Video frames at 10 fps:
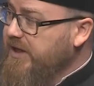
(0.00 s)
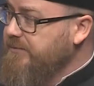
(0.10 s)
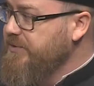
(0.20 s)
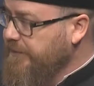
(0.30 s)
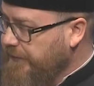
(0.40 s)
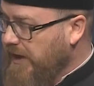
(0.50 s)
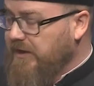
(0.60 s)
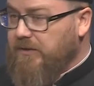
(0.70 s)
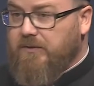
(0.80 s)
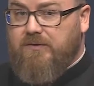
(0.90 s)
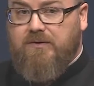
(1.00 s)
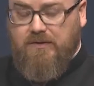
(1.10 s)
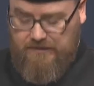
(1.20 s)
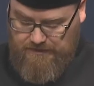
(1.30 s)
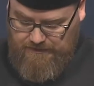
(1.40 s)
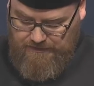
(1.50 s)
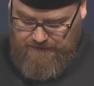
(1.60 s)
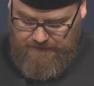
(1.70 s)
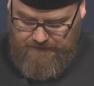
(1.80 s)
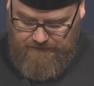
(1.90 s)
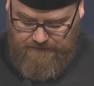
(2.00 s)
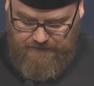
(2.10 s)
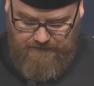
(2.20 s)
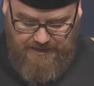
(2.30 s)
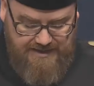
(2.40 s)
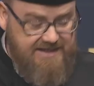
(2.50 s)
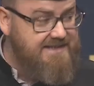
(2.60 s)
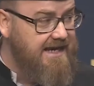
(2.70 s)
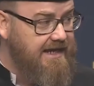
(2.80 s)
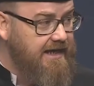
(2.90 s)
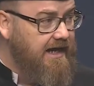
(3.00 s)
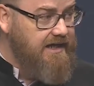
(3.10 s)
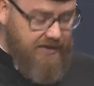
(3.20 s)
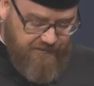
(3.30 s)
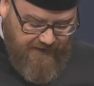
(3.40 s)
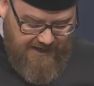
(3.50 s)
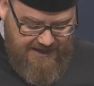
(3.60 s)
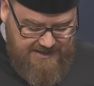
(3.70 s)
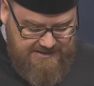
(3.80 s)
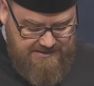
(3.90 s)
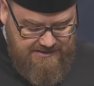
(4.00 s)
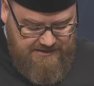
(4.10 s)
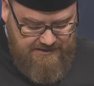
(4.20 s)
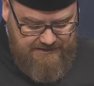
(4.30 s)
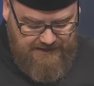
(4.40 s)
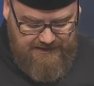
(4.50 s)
him to follow. And he said, I advise the